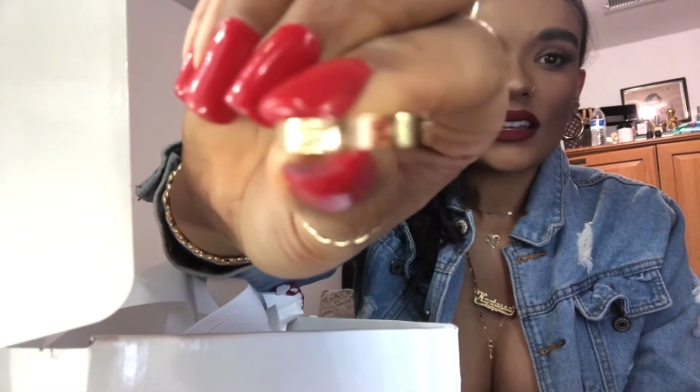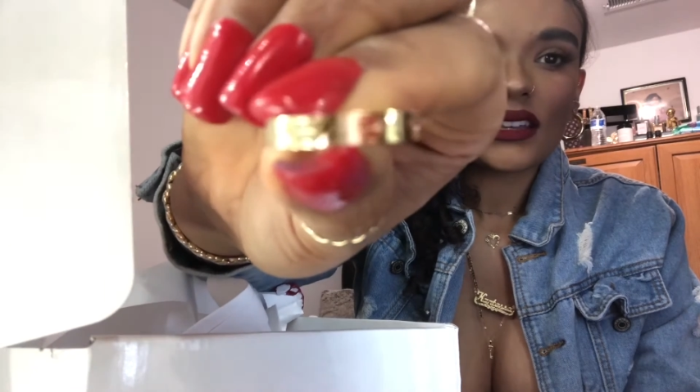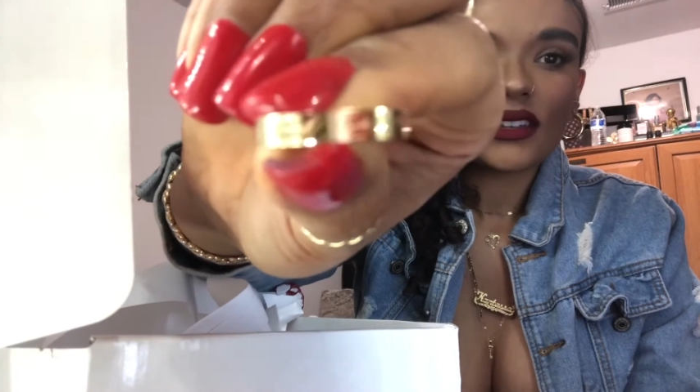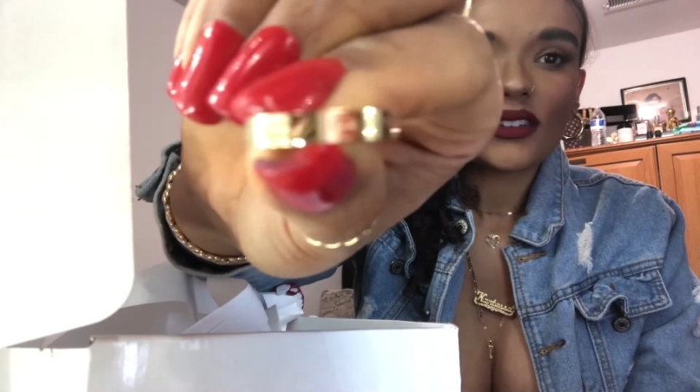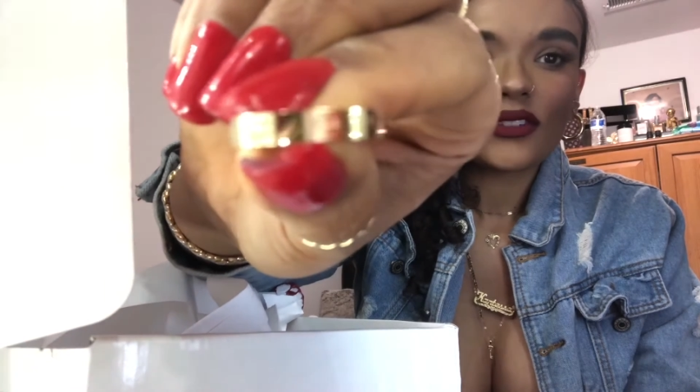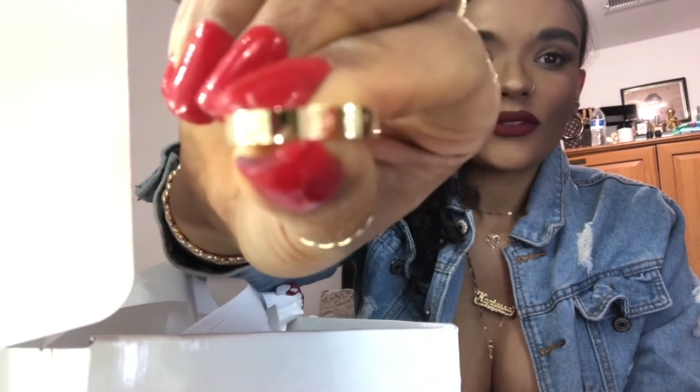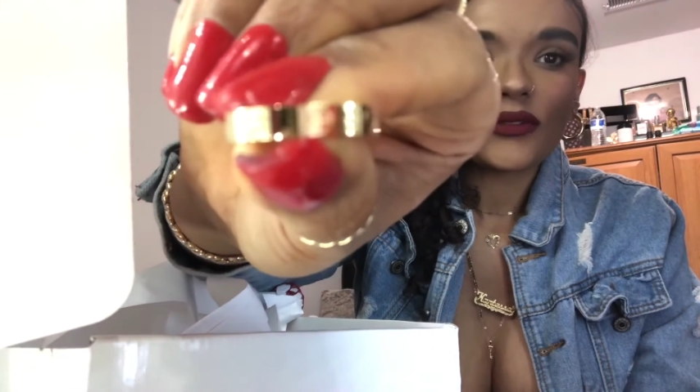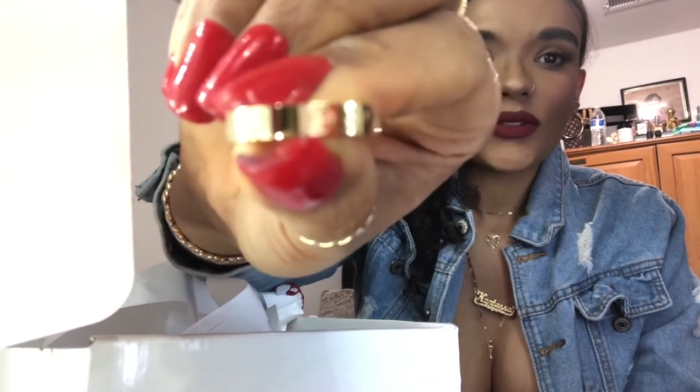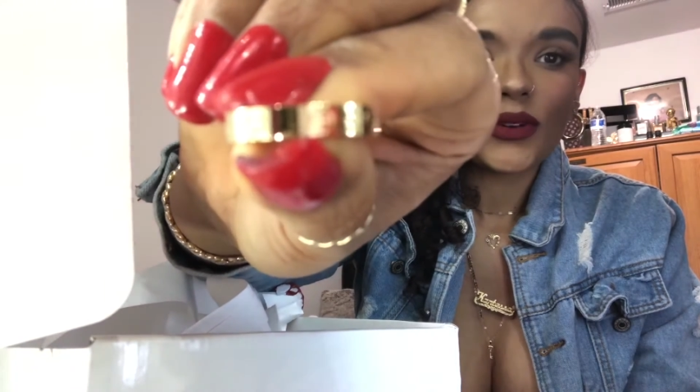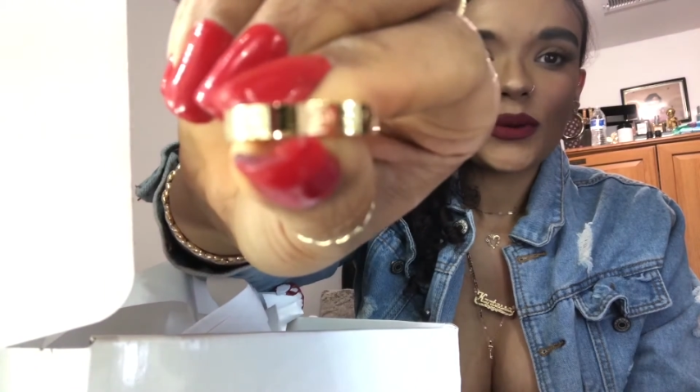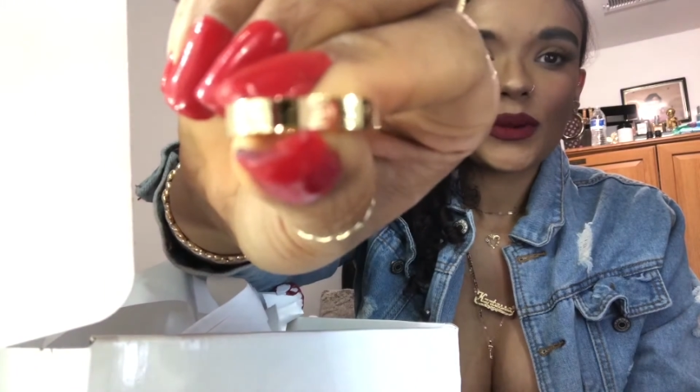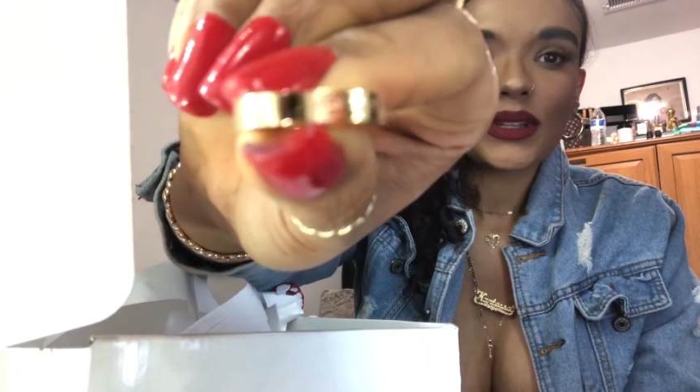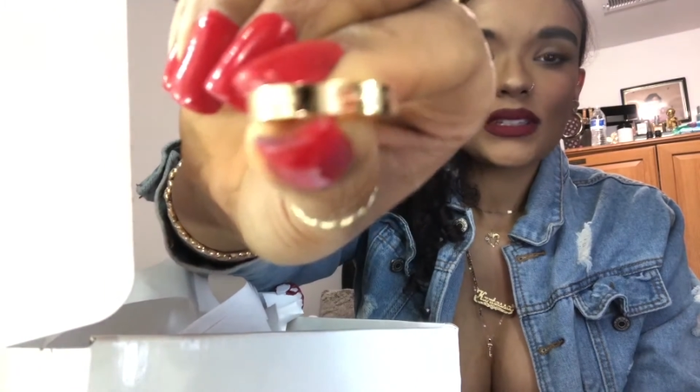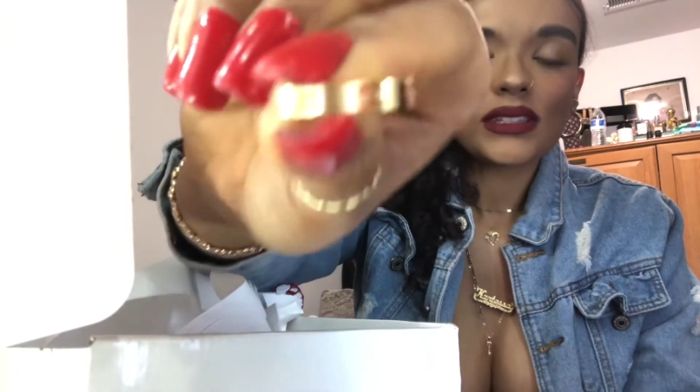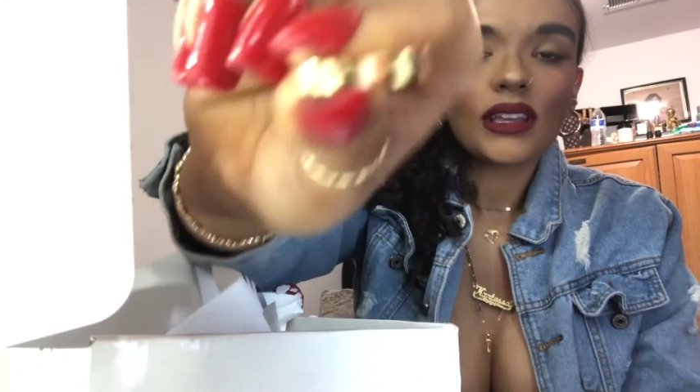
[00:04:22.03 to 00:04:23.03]
it to
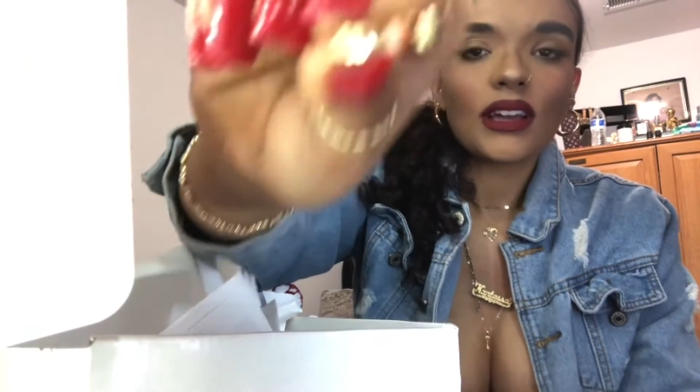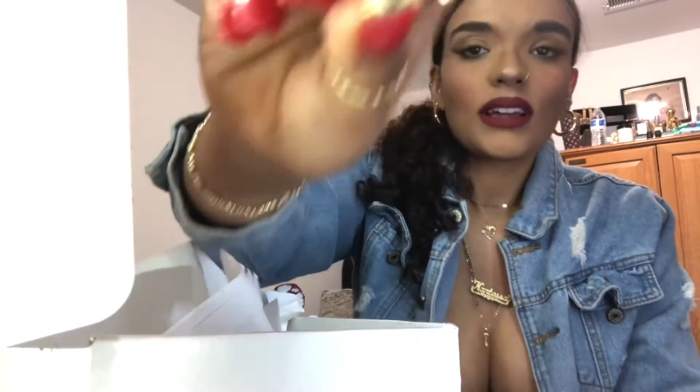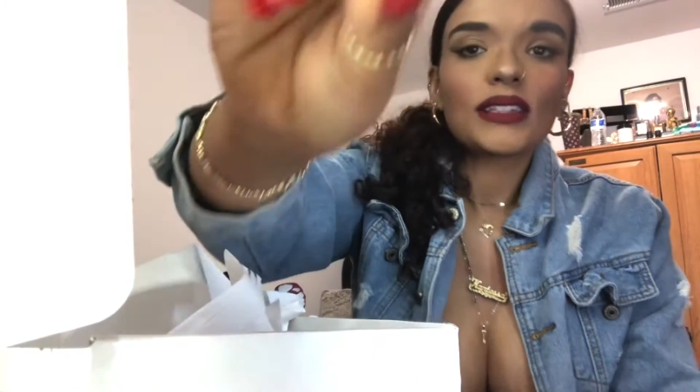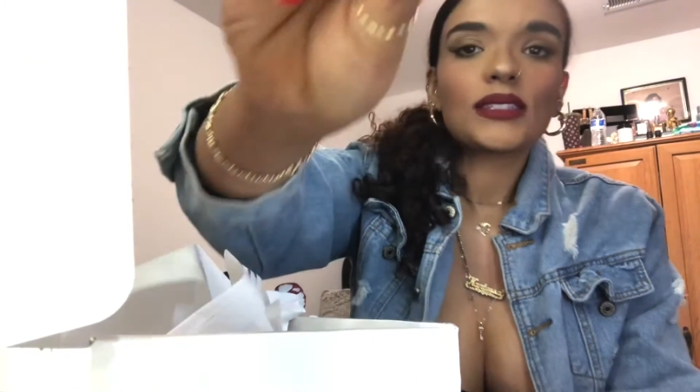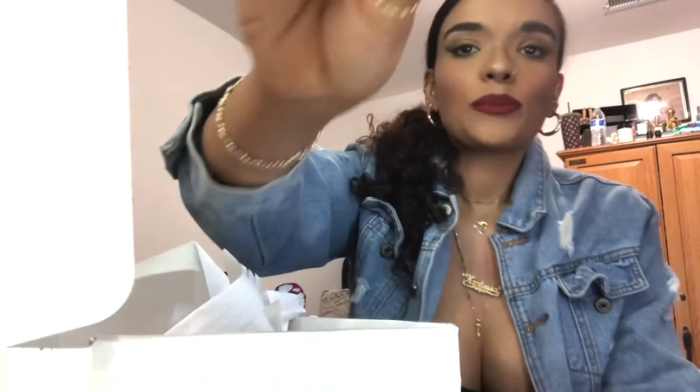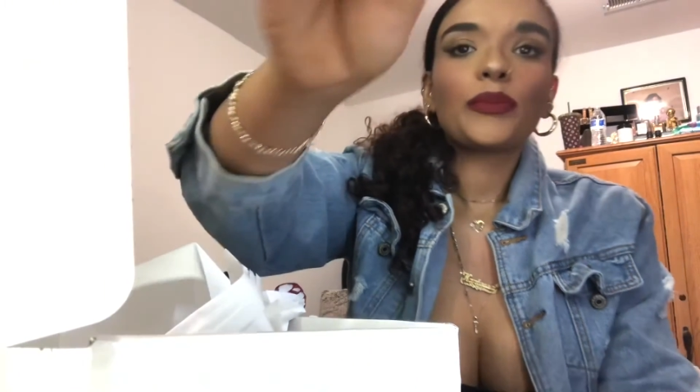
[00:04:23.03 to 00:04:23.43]
focus, guys,